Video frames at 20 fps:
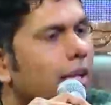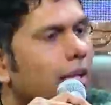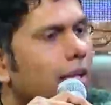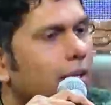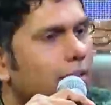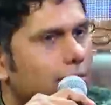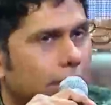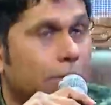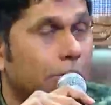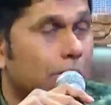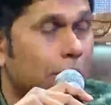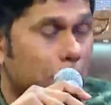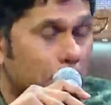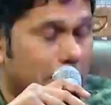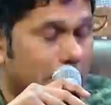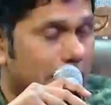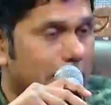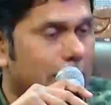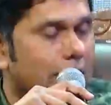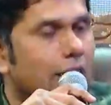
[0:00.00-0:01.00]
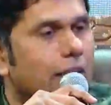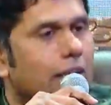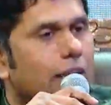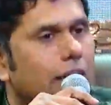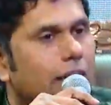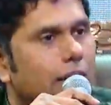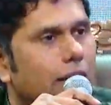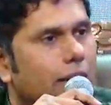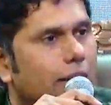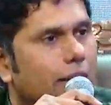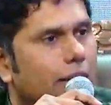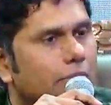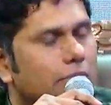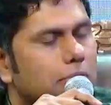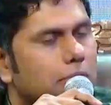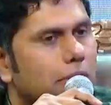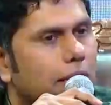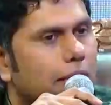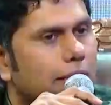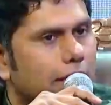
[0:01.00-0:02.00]
some of them at least.
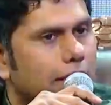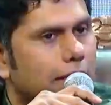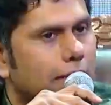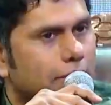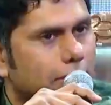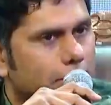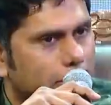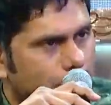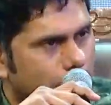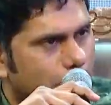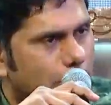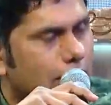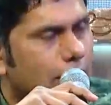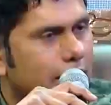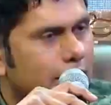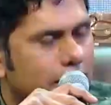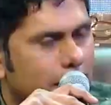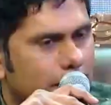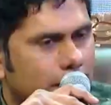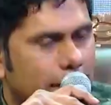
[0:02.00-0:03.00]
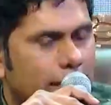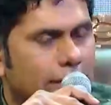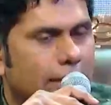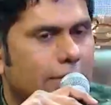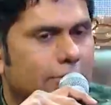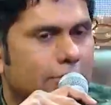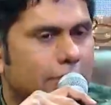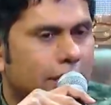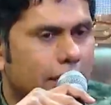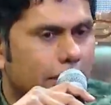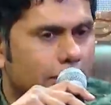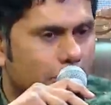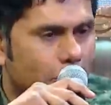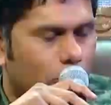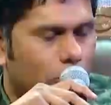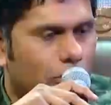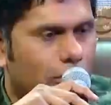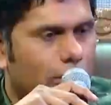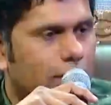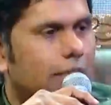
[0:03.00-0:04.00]
I think there's, again, that very
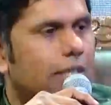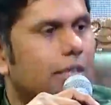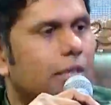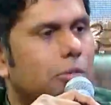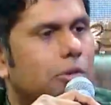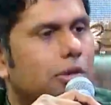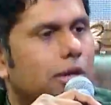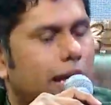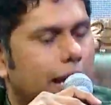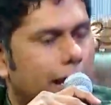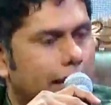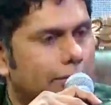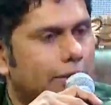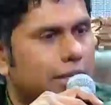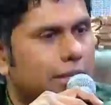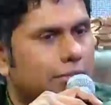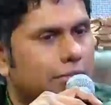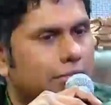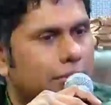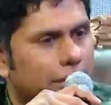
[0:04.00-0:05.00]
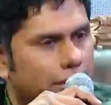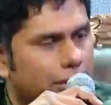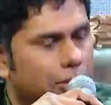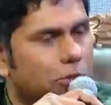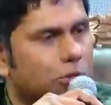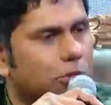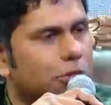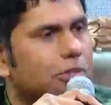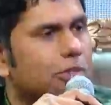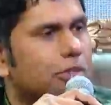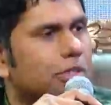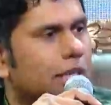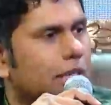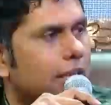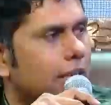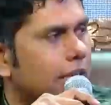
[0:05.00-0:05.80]
local thing about having venues that are